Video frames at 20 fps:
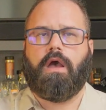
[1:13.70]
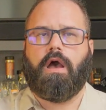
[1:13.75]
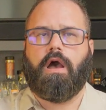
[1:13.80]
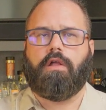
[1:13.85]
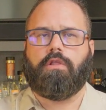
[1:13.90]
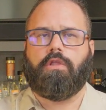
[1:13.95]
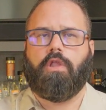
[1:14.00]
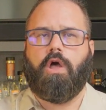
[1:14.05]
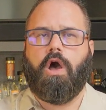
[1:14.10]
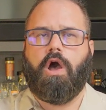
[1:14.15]

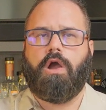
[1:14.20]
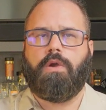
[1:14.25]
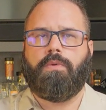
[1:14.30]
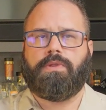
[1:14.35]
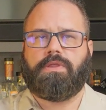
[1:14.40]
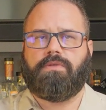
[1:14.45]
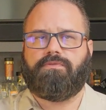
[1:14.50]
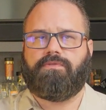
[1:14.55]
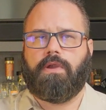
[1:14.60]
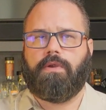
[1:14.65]
Along
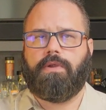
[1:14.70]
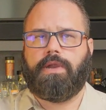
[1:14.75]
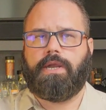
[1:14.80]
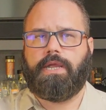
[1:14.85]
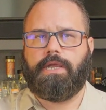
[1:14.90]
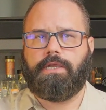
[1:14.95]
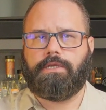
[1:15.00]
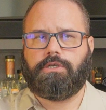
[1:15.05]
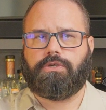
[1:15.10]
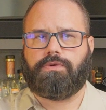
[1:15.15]
with the varied
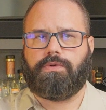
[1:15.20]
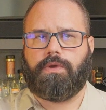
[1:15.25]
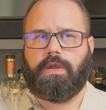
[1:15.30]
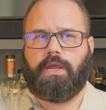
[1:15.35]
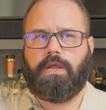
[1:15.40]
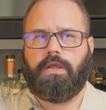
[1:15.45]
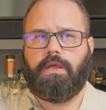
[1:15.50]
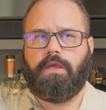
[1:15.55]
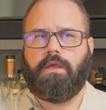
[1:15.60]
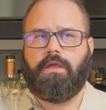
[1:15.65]

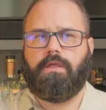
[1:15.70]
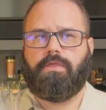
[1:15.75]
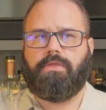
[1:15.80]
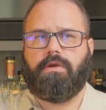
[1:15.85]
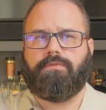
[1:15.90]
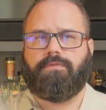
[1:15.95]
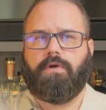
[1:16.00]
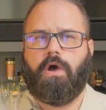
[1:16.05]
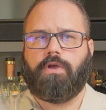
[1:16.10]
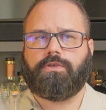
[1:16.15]
history,
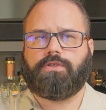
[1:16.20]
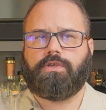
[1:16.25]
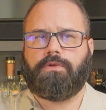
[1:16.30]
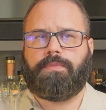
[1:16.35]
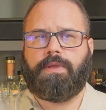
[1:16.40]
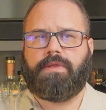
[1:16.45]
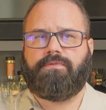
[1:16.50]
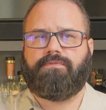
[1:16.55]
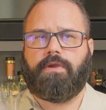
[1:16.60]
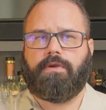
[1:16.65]
there have also
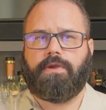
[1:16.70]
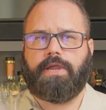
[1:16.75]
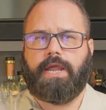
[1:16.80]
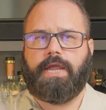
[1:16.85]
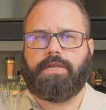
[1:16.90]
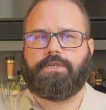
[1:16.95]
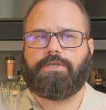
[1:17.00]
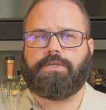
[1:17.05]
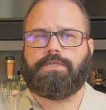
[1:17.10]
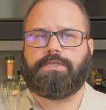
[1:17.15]
been
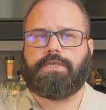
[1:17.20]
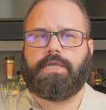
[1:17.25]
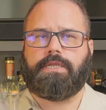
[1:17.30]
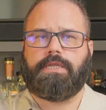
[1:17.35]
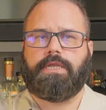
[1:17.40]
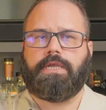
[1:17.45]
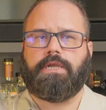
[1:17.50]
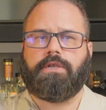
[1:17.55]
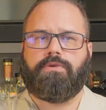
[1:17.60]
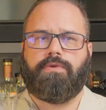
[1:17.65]
variations in
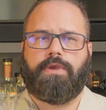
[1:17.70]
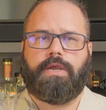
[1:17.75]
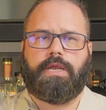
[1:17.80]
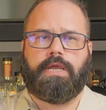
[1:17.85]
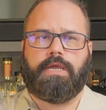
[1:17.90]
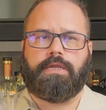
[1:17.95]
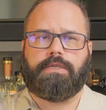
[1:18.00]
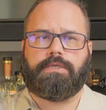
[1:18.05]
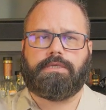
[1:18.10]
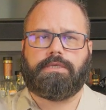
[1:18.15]
the
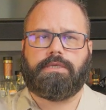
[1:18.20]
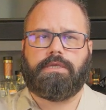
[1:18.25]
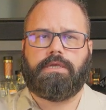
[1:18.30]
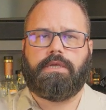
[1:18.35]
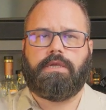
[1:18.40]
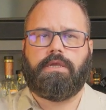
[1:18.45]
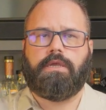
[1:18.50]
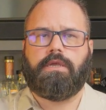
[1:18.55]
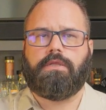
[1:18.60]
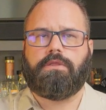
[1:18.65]
ingredients.
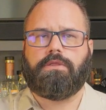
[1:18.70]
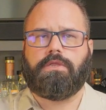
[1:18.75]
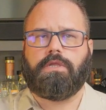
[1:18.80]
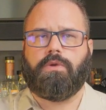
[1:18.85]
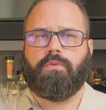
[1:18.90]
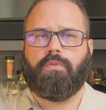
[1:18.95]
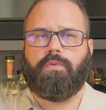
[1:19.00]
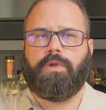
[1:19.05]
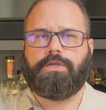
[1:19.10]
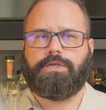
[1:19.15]
The
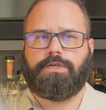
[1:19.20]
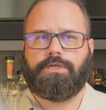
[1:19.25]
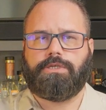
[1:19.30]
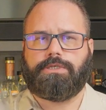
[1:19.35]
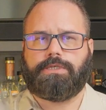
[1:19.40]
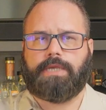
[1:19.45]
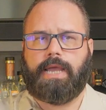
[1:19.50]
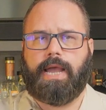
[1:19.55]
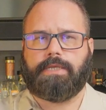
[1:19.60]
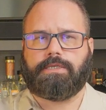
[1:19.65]
original
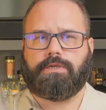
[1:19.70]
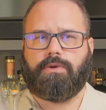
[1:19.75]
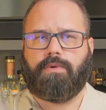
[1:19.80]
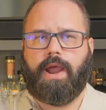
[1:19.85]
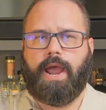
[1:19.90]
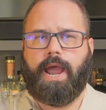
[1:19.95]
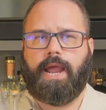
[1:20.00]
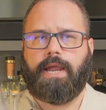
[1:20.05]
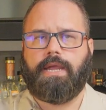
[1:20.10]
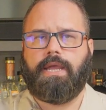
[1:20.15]

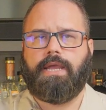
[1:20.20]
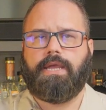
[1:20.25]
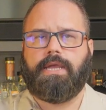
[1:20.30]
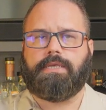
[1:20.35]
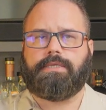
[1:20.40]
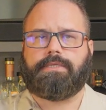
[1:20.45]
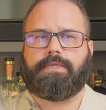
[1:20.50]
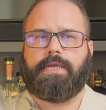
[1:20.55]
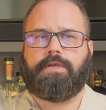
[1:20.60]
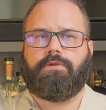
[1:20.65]
Sazerac
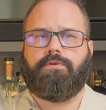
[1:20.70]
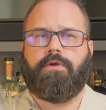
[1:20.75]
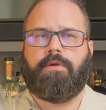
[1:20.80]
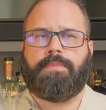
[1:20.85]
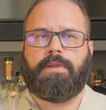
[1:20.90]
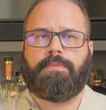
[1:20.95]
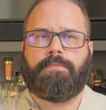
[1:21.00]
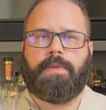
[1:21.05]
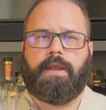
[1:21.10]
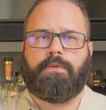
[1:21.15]
is said to have
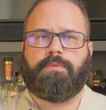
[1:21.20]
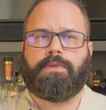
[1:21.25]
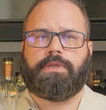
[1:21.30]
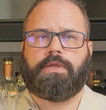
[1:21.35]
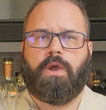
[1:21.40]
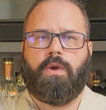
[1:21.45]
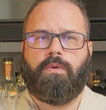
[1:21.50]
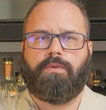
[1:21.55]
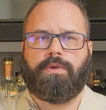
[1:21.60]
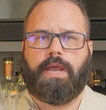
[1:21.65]
been made with
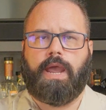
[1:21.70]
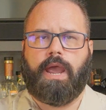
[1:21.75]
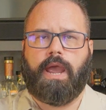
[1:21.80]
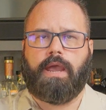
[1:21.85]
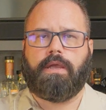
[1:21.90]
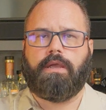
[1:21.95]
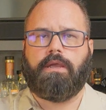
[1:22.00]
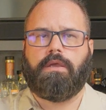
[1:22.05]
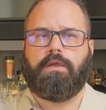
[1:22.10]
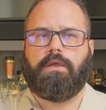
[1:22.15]
cognac.